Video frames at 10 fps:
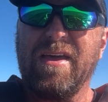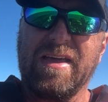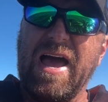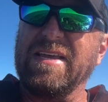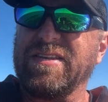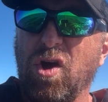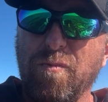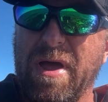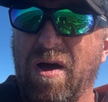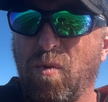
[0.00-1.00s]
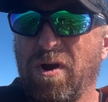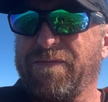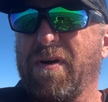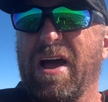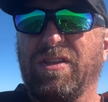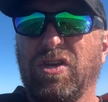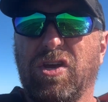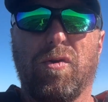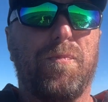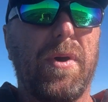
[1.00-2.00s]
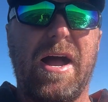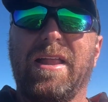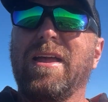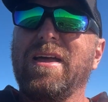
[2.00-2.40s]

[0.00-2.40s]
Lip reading: Guys, the old mount worked fine too, but